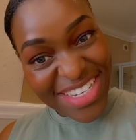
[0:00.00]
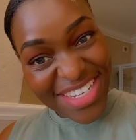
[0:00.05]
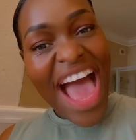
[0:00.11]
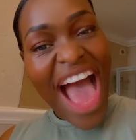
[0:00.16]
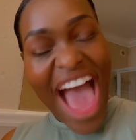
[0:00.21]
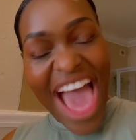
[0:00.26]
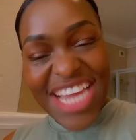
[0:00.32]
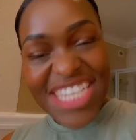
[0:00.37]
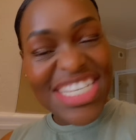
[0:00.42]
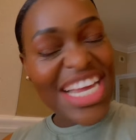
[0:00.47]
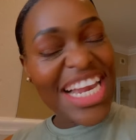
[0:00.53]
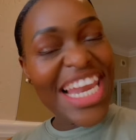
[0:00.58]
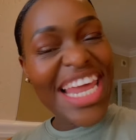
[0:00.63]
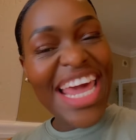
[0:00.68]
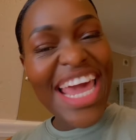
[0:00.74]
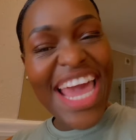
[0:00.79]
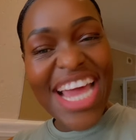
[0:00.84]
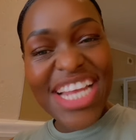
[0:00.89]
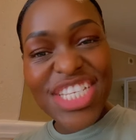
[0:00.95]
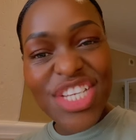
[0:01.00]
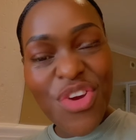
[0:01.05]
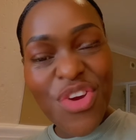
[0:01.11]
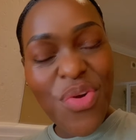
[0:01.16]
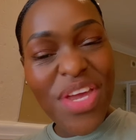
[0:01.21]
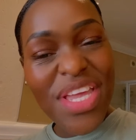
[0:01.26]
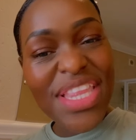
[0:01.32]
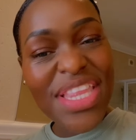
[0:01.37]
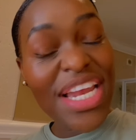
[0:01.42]
I declare and
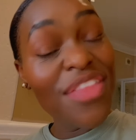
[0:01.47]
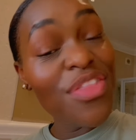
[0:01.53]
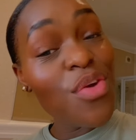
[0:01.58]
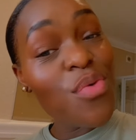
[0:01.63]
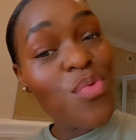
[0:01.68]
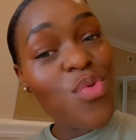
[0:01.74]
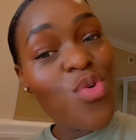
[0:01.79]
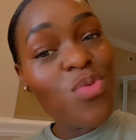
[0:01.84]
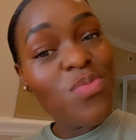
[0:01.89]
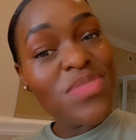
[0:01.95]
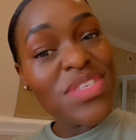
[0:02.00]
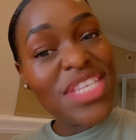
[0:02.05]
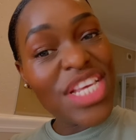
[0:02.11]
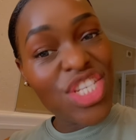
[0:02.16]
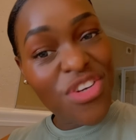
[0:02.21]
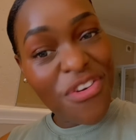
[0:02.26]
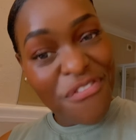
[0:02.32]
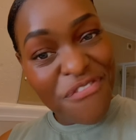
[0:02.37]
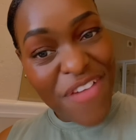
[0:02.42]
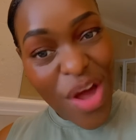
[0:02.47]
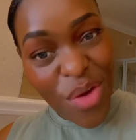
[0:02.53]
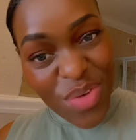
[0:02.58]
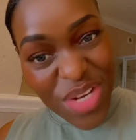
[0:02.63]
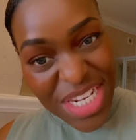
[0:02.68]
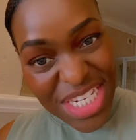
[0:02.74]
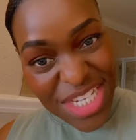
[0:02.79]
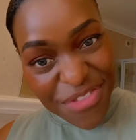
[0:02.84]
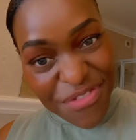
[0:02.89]
decree that in the rooms that you
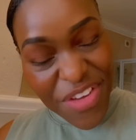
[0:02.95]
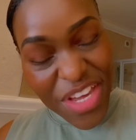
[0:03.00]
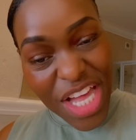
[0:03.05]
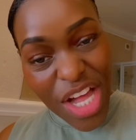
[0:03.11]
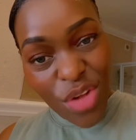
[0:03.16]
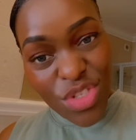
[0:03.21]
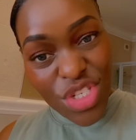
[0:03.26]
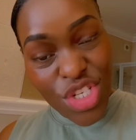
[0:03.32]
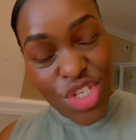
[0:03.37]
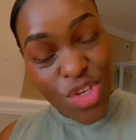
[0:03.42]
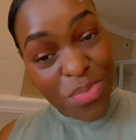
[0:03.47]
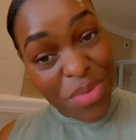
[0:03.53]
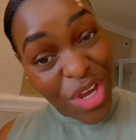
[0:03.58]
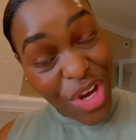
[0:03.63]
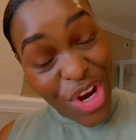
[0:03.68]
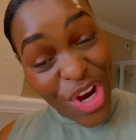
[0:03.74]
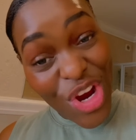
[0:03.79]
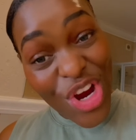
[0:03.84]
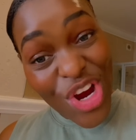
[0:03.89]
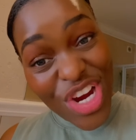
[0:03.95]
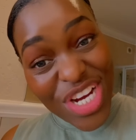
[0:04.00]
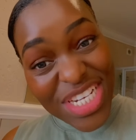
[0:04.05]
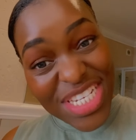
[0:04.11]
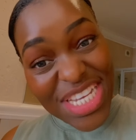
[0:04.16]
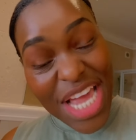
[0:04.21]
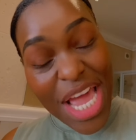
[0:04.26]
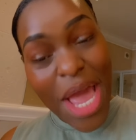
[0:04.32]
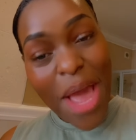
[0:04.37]
found it difficult to be
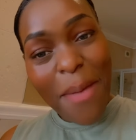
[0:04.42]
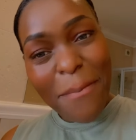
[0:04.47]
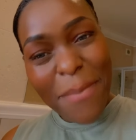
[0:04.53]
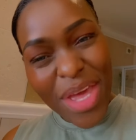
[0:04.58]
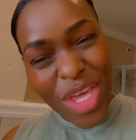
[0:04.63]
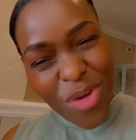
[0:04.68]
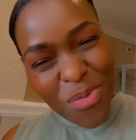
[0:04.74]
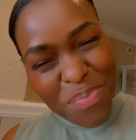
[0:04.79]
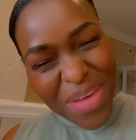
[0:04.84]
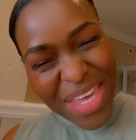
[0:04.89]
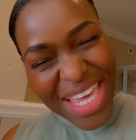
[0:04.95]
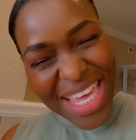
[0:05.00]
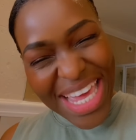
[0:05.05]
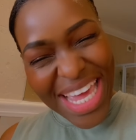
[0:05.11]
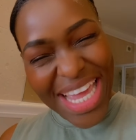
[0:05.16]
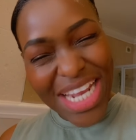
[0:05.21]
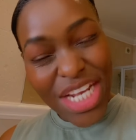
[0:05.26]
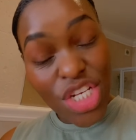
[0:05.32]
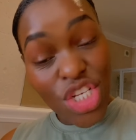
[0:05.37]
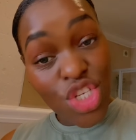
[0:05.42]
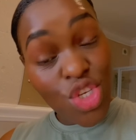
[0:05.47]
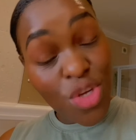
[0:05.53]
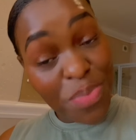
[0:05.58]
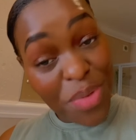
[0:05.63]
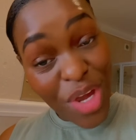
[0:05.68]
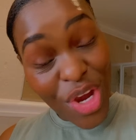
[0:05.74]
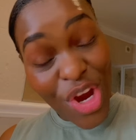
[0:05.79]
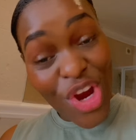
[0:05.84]
heard, may you begin to
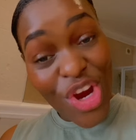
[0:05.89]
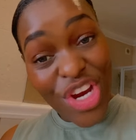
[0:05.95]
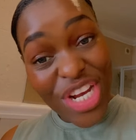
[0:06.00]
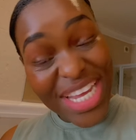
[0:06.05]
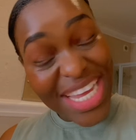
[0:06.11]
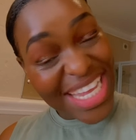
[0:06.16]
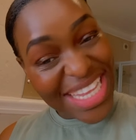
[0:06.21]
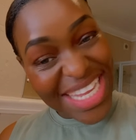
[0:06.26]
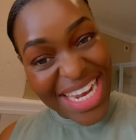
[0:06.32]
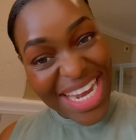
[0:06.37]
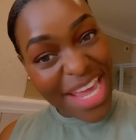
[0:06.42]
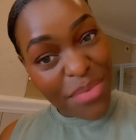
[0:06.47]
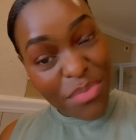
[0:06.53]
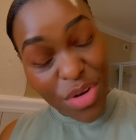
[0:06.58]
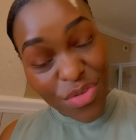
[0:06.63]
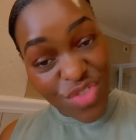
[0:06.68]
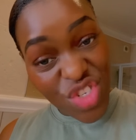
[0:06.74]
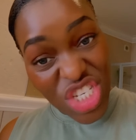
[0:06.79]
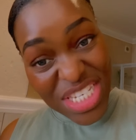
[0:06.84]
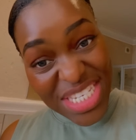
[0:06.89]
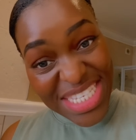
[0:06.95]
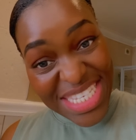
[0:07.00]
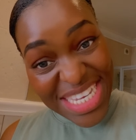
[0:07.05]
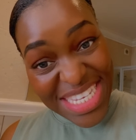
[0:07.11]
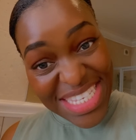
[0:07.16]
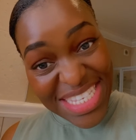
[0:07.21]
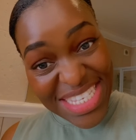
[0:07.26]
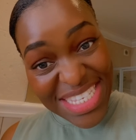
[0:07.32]
be heard in the name of
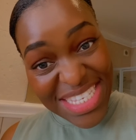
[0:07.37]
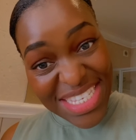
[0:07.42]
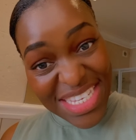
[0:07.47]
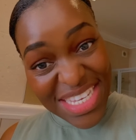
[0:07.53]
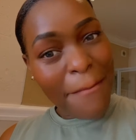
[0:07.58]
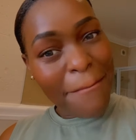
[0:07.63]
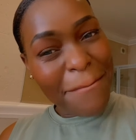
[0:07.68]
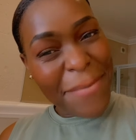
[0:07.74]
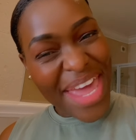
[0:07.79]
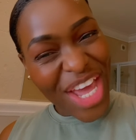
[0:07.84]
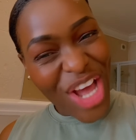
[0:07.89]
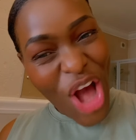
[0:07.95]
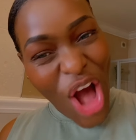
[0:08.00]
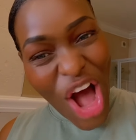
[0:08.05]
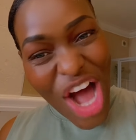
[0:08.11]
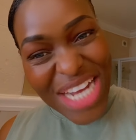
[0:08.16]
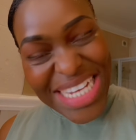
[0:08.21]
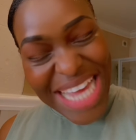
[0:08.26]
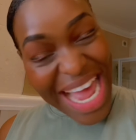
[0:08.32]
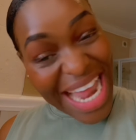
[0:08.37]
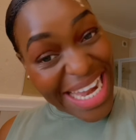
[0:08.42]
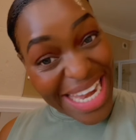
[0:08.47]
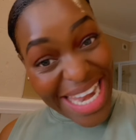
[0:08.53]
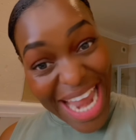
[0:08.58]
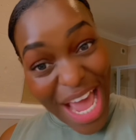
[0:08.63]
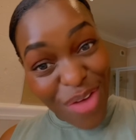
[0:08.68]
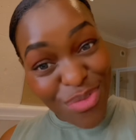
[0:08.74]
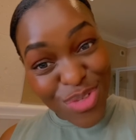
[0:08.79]
Jesus. May God
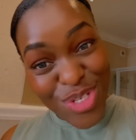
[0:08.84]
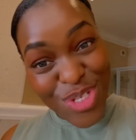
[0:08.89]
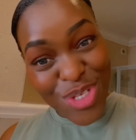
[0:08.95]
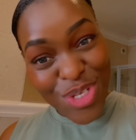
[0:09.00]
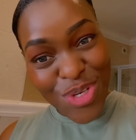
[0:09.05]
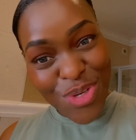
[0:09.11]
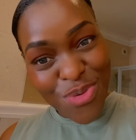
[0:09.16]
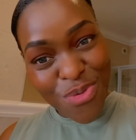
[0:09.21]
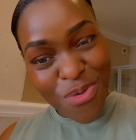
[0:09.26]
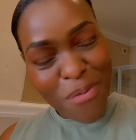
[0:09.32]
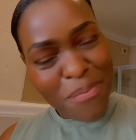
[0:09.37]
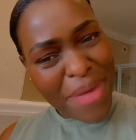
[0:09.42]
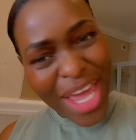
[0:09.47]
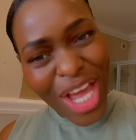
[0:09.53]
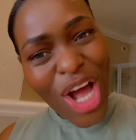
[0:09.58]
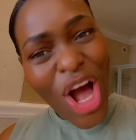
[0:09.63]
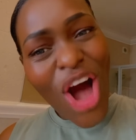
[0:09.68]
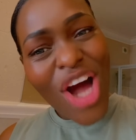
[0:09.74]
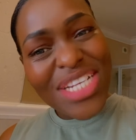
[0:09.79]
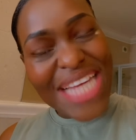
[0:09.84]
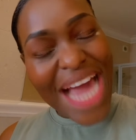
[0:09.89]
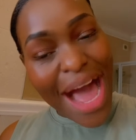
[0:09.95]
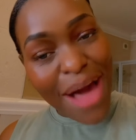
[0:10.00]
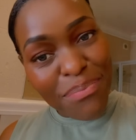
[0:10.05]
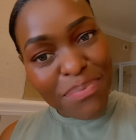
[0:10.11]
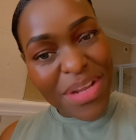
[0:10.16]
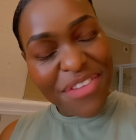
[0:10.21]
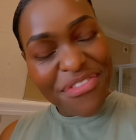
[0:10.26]
announce you. May God
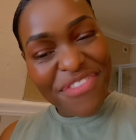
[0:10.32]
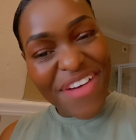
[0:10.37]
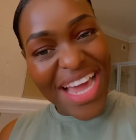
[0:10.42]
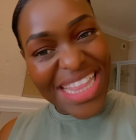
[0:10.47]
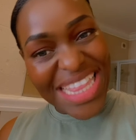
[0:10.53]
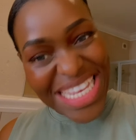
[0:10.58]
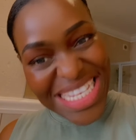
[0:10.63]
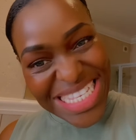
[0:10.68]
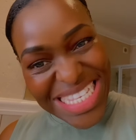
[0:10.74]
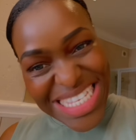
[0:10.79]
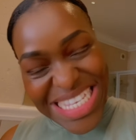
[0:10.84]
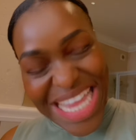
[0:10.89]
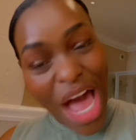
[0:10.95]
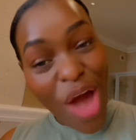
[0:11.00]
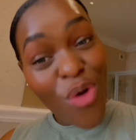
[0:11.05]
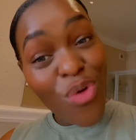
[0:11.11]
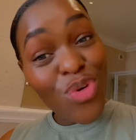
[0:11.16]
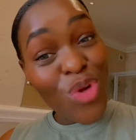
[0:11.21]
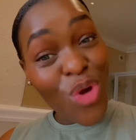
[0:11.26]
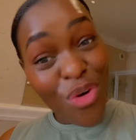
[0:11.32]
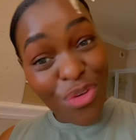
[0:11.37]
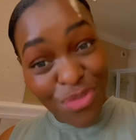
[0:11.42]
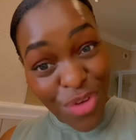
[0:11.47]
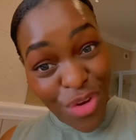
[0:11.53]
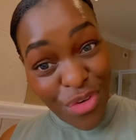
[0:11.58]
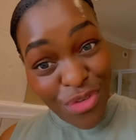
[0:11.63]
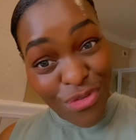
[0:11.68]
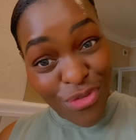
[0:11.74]
amplify the sound of
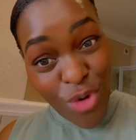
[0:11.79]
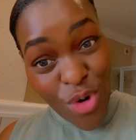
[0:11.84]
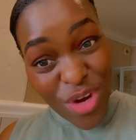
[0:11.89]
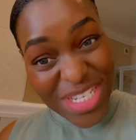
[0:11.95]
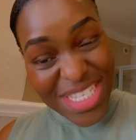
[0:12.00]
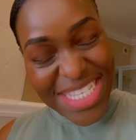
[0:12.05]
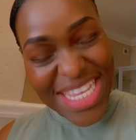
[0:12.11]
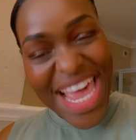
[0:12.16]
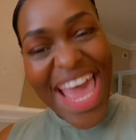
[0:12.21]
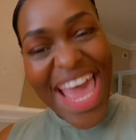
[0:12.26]
your voice.